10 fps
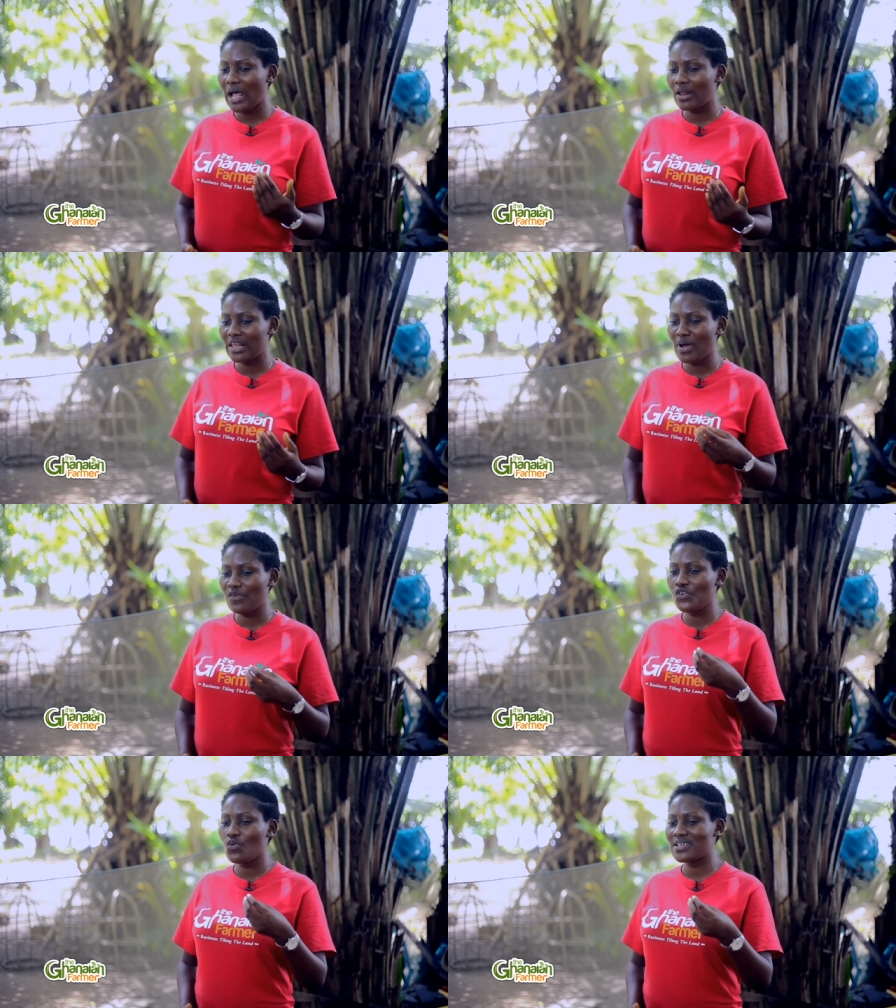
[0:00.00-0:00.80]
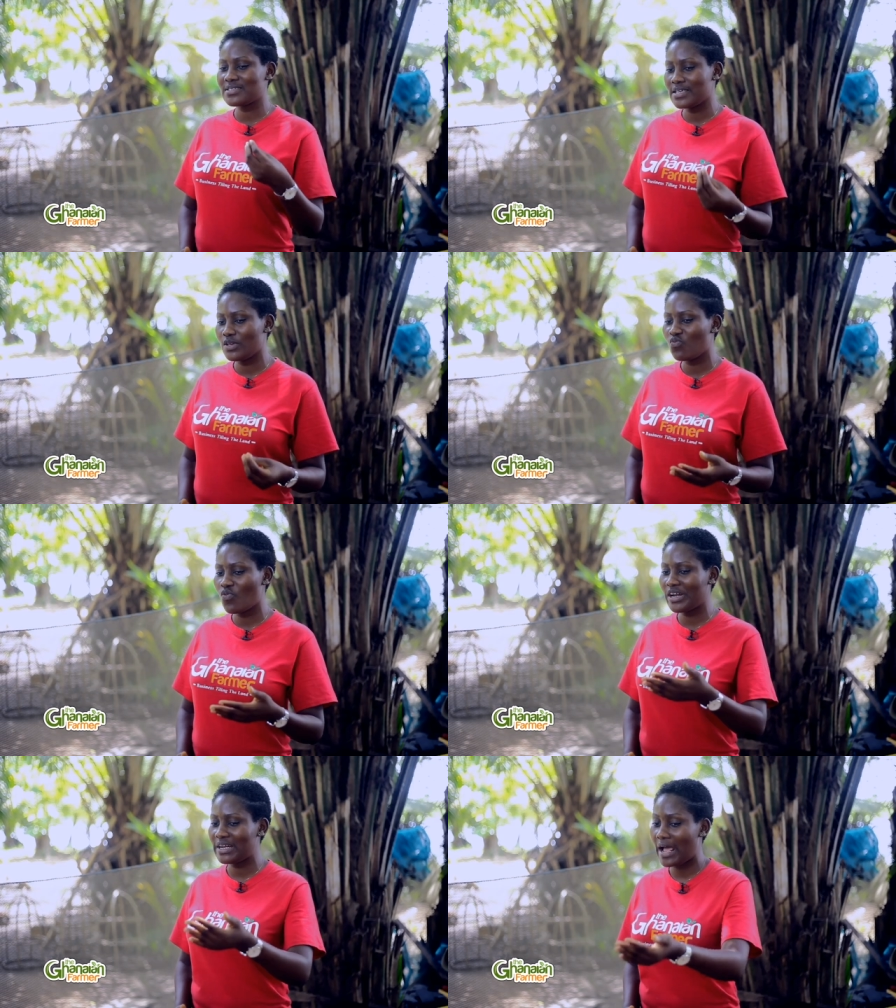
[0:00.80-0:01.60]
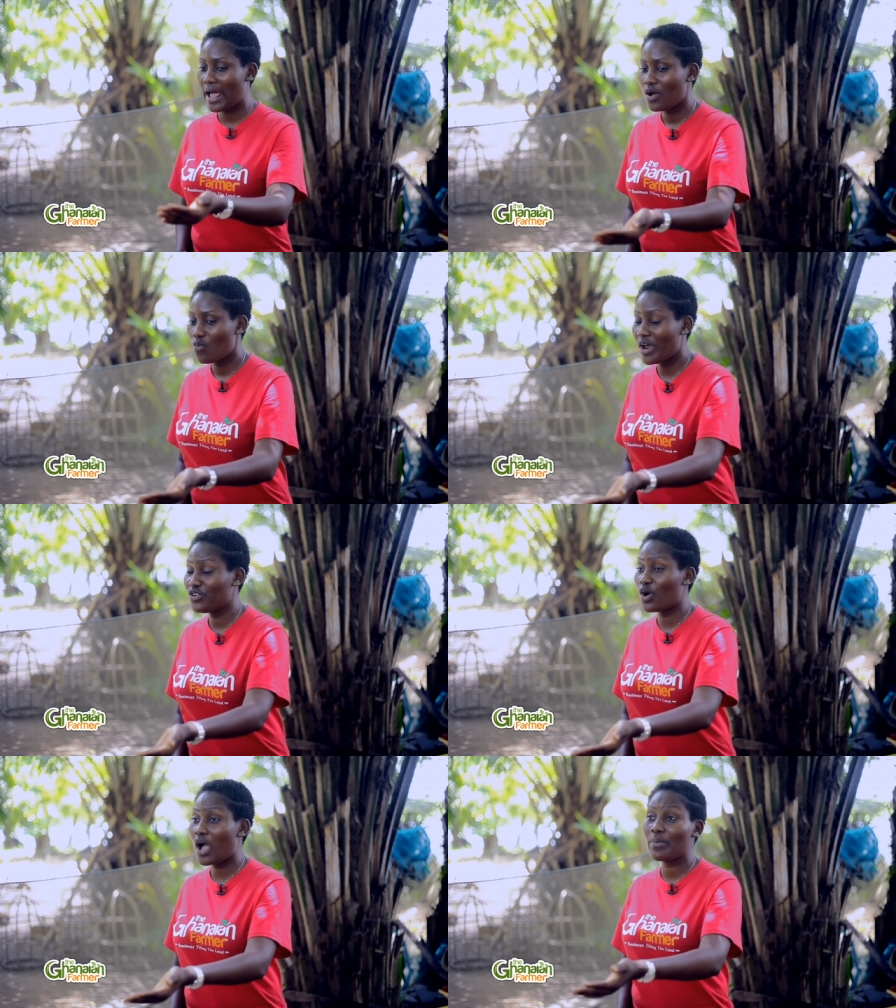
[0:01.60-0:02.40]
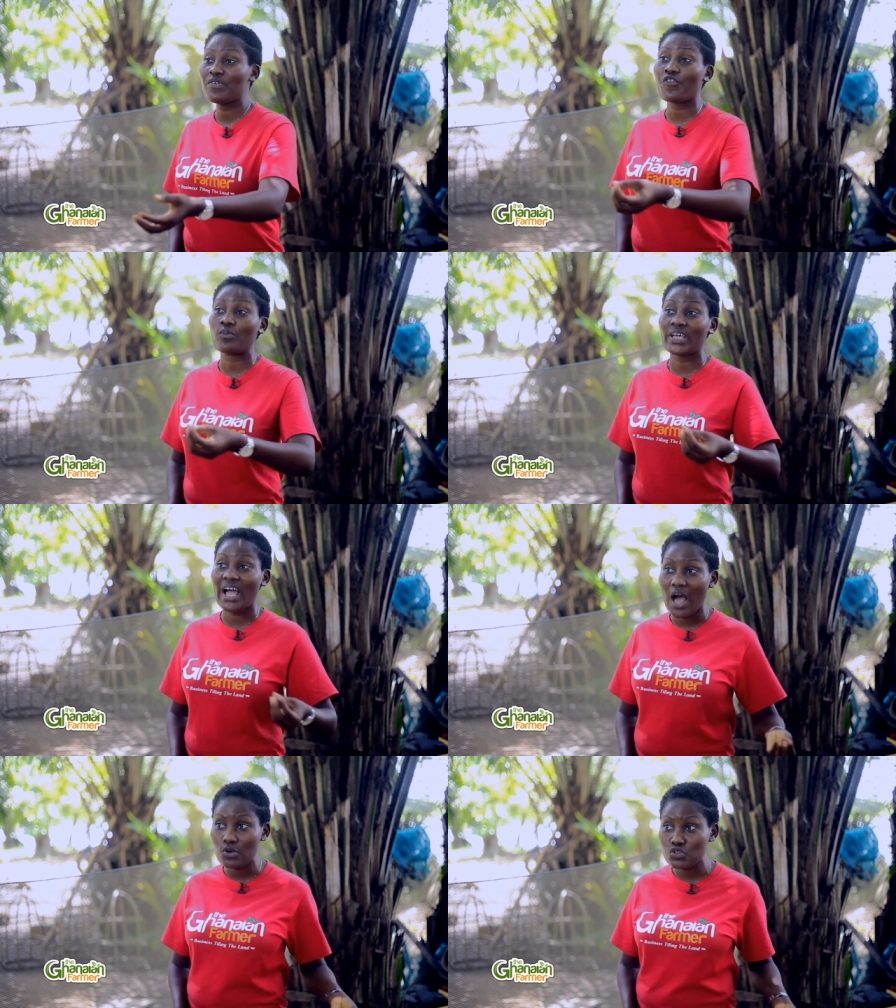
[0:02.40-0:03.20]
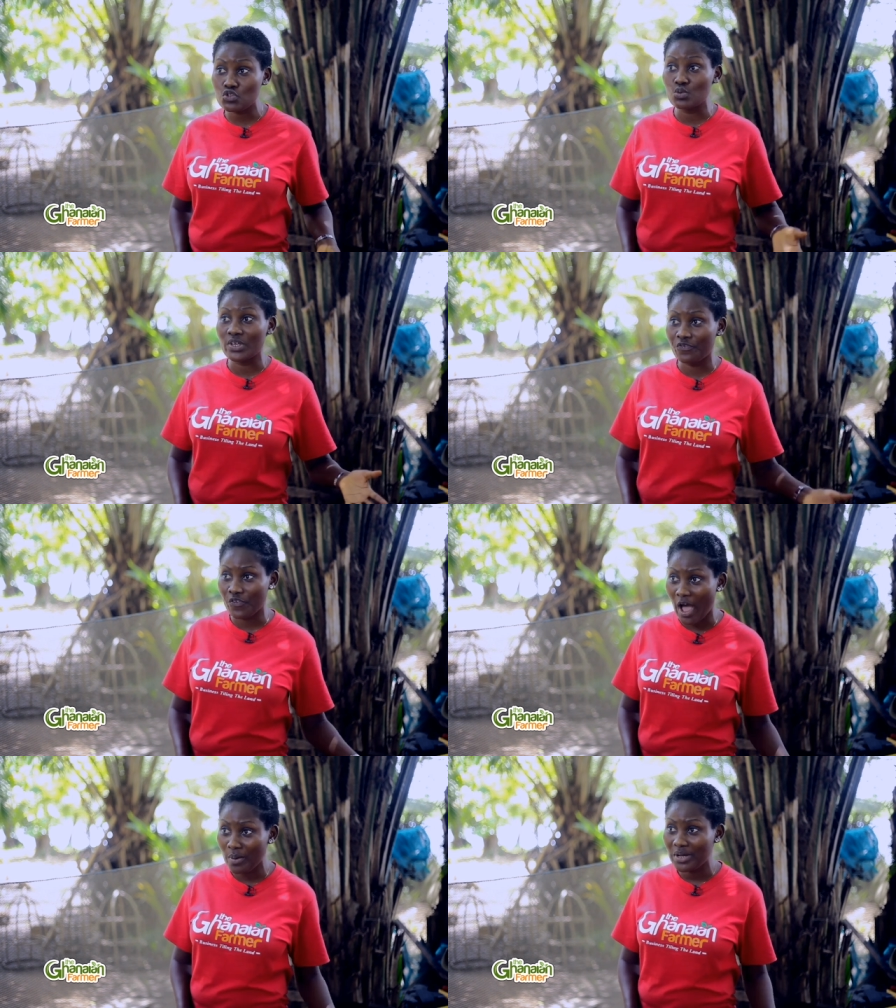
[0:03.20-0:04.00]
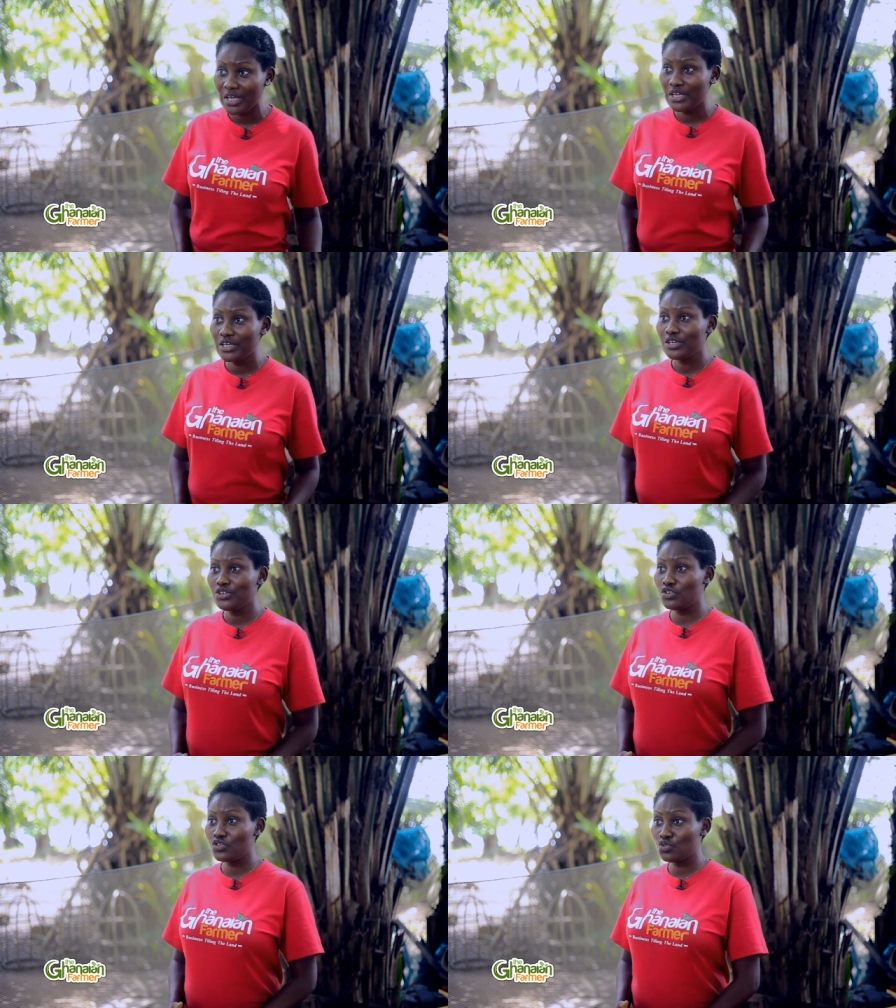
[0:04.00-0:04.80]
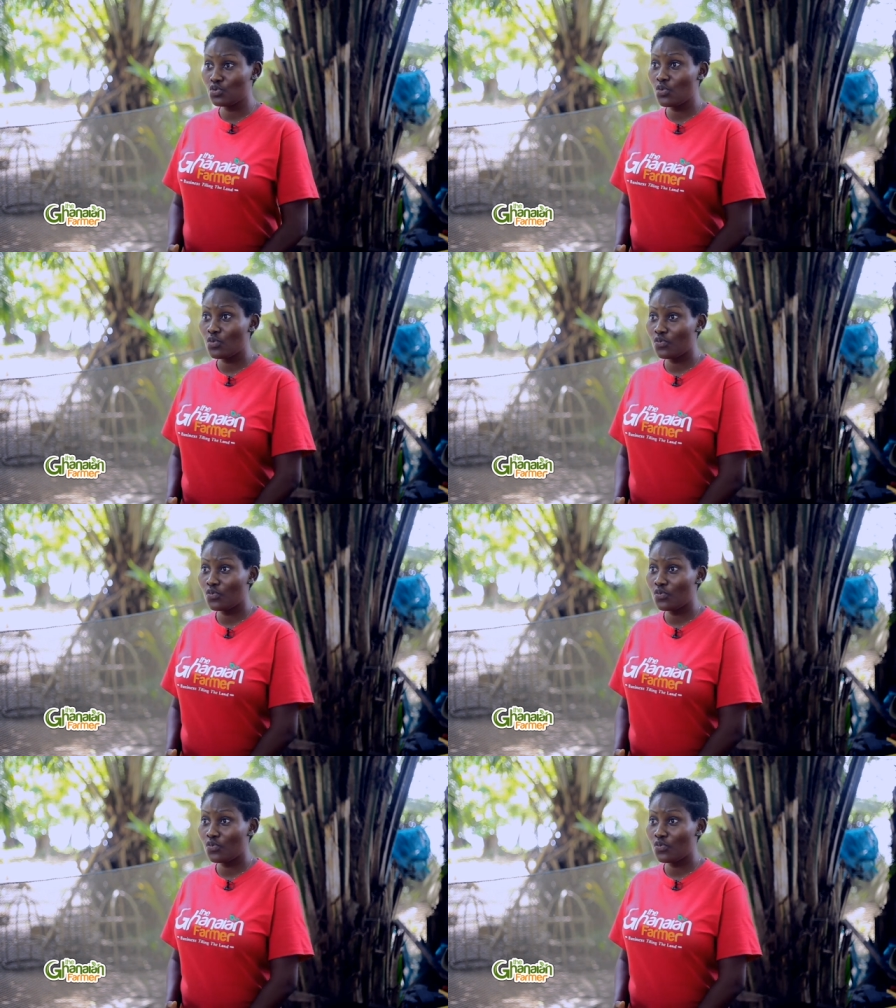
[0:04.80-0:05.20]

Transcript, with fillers: I'll let my viewers see. When when you're coming from the house to yeah, the farm, farm yeah. you need to do